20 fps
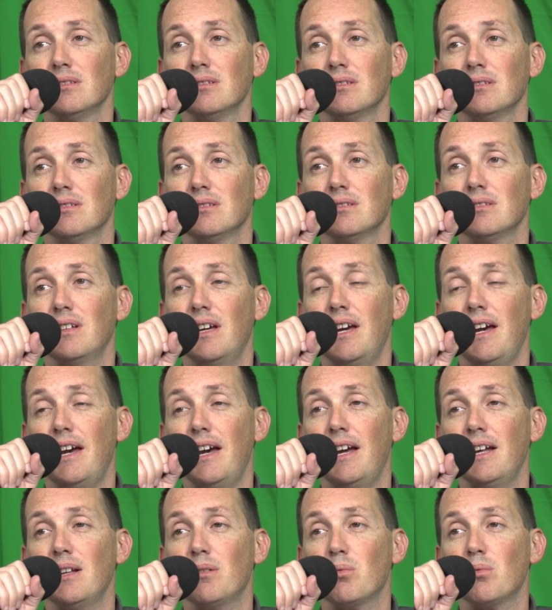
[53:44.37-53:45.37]
And we're
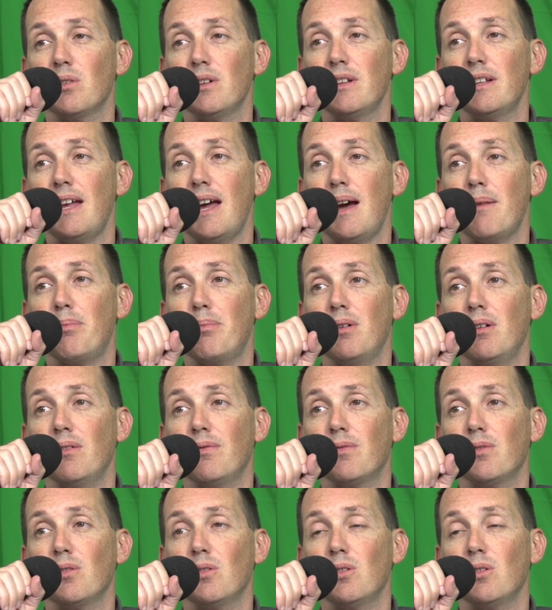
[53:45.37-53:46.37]
in Napa
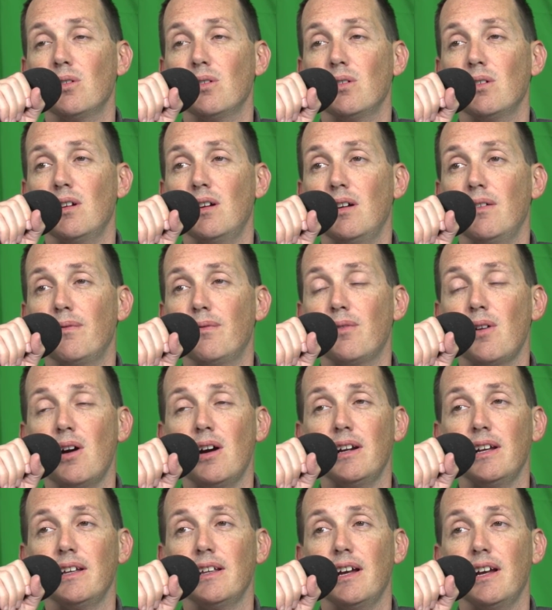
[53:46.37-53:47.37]
for Friday night.
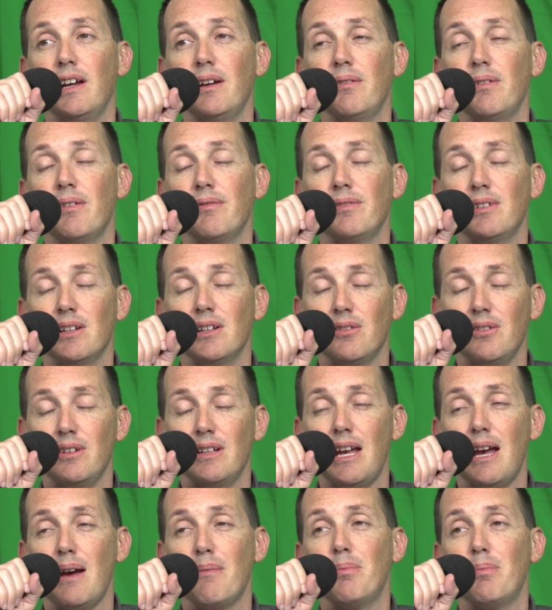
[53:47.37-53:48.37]
We have dinner in
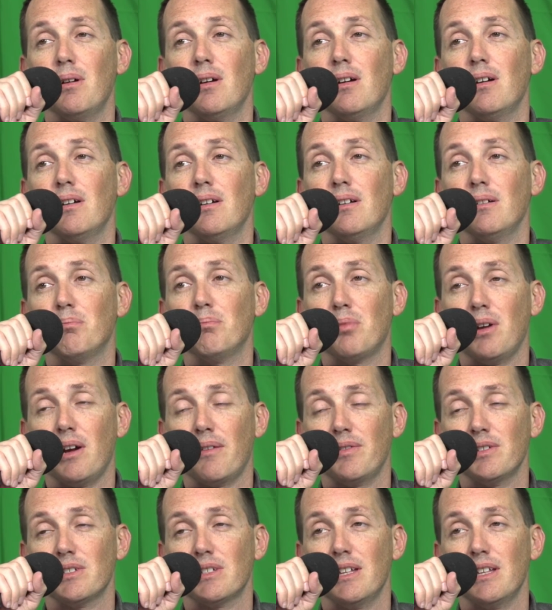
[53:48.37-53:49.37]
Napa, breakfast in
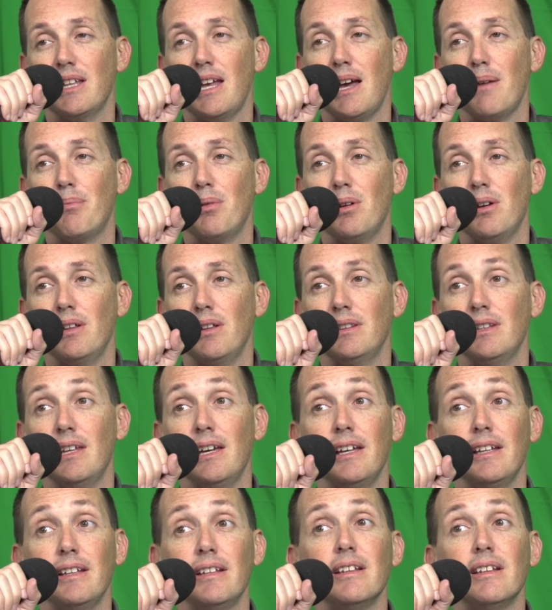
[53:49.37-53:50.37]
Napa, and then
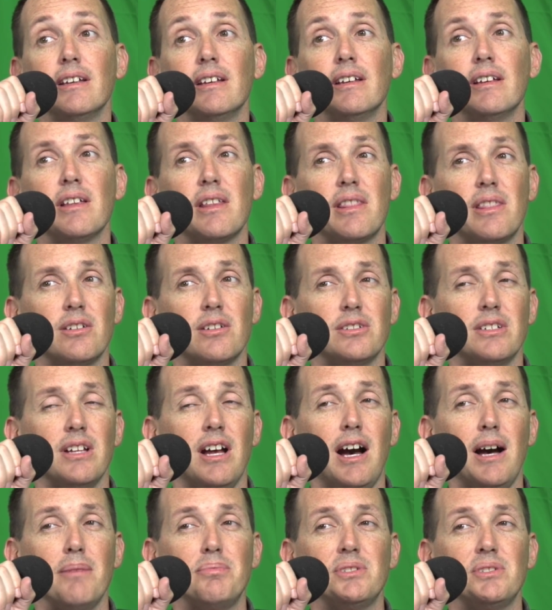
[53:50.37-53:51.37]
there's an optional
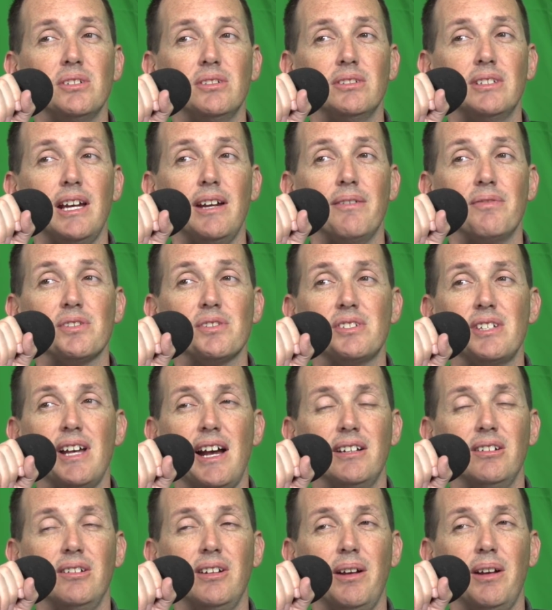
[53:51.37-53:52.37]
day for Saturday. We
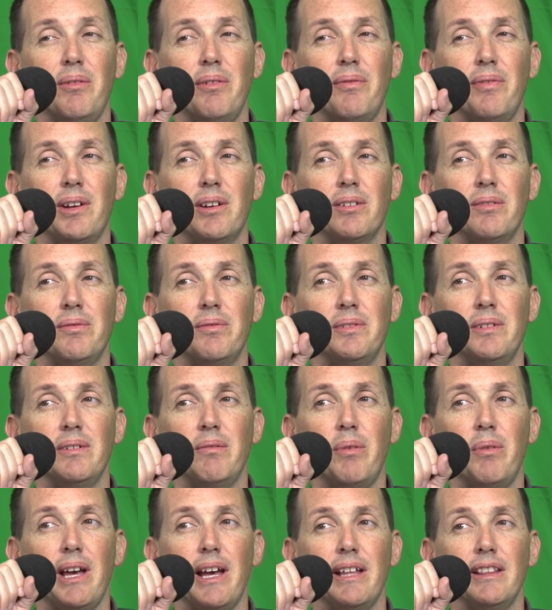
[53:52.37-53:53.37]
figured we end the
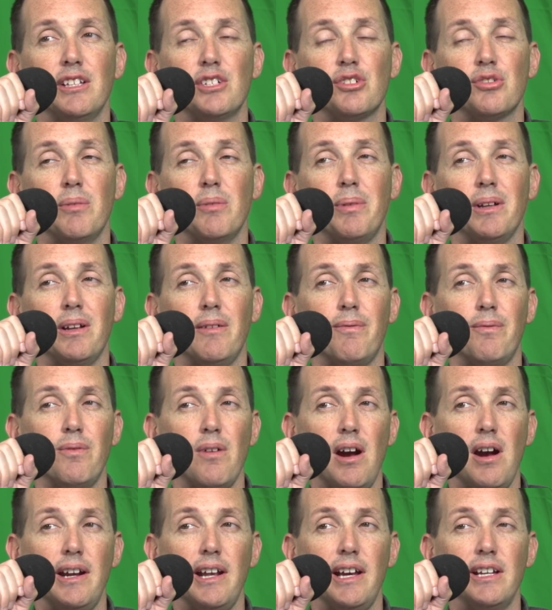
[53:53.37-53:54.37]
trip on a Friday, so
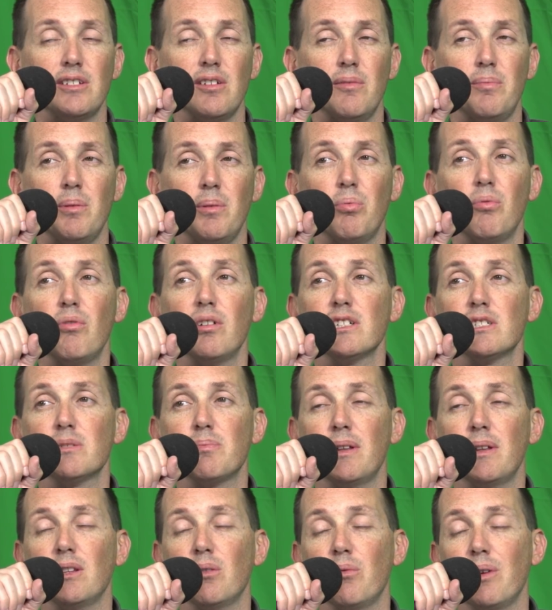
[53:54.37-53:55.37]
if people want to spend the
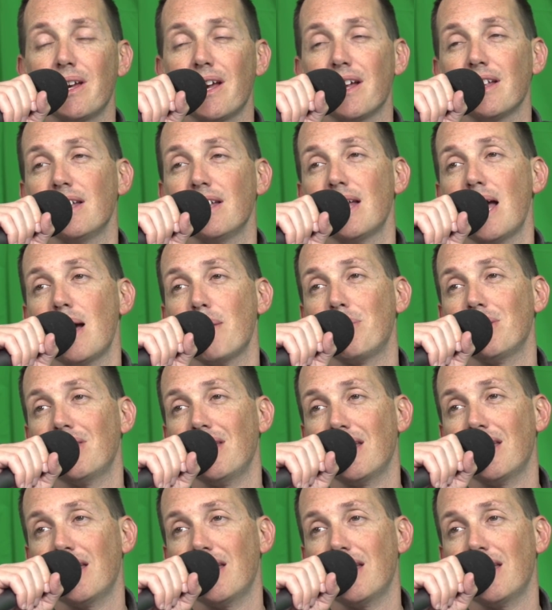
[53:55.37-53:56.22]
weekend in Napa, they can.